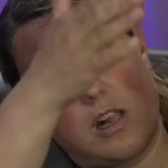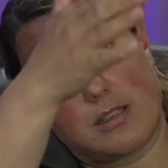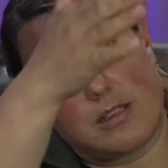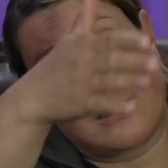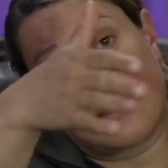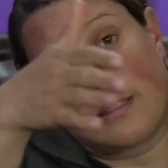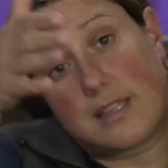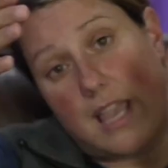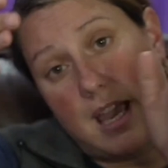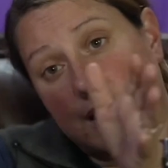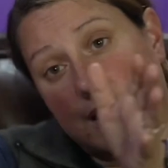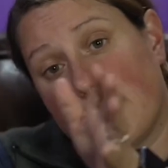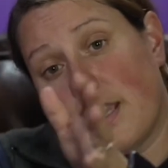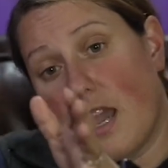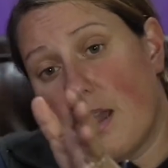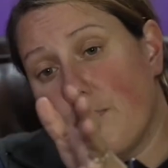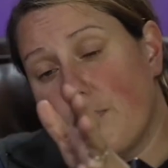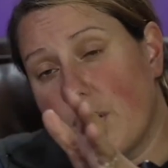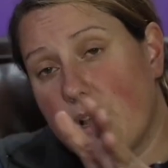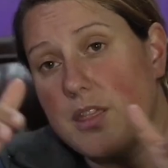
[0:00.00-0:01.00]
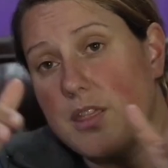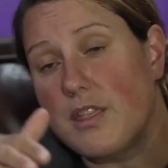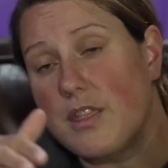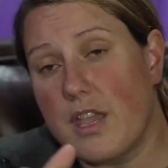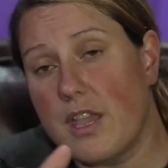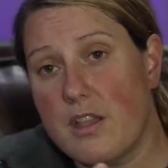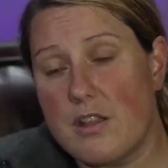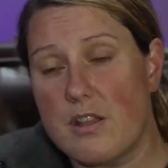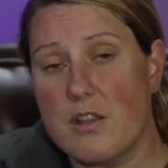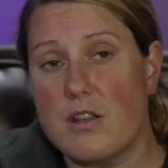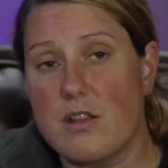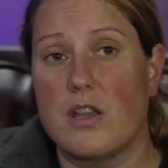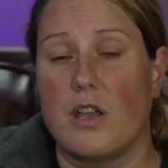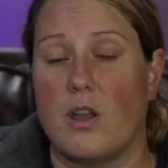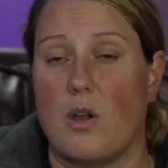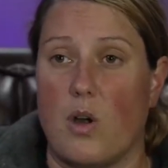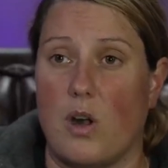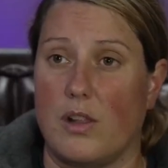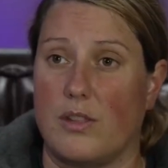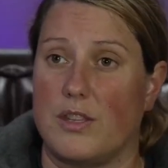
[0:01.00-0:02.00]
stacked up on there,
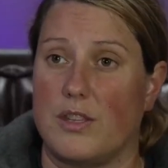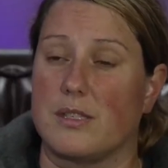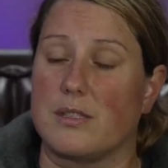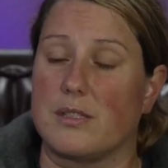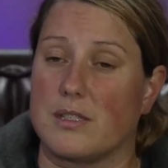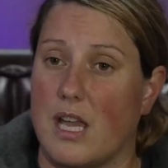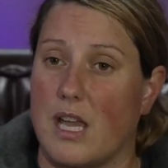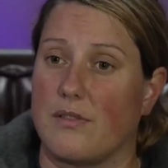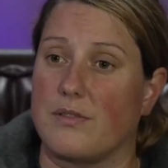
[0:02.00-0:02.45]
all this stuff.